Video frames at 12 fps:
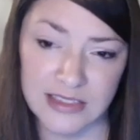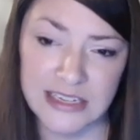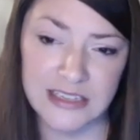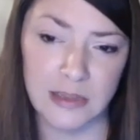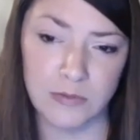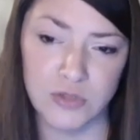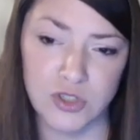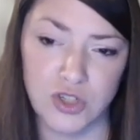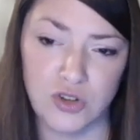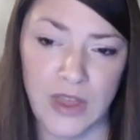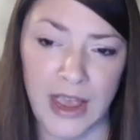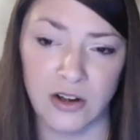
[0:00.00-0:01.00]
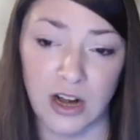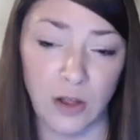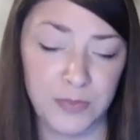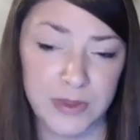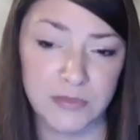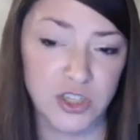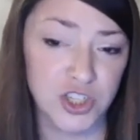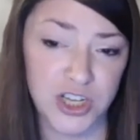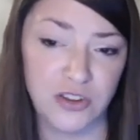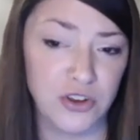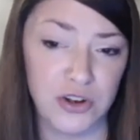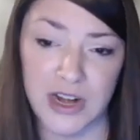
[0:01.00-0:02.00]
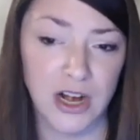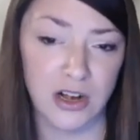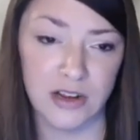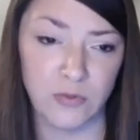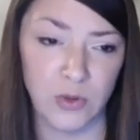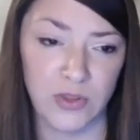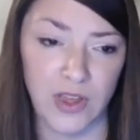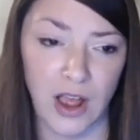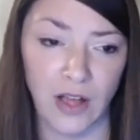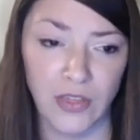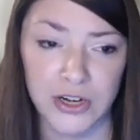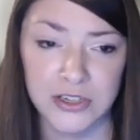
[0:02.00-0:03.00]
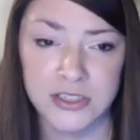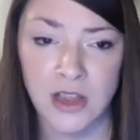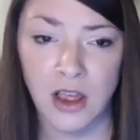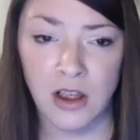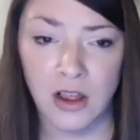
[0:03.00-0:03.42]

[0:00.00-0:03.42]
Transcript: lead them to that, or help them to share their narrative with others,